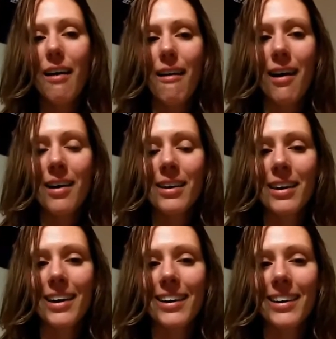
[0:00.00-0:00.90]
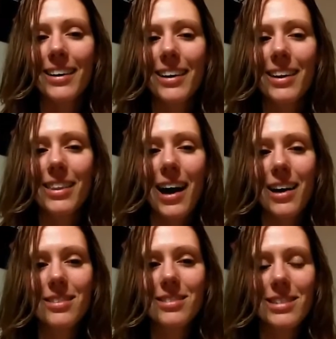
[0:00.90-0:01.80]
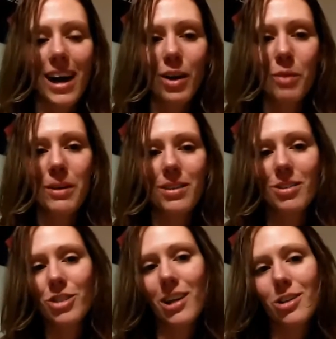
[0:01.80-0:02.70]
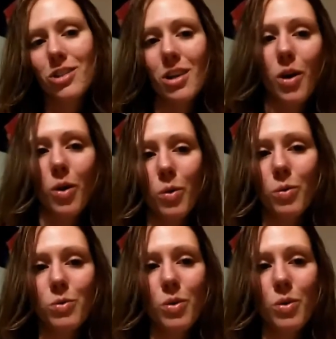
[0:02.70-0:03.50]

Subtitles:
And that salamander changed the whole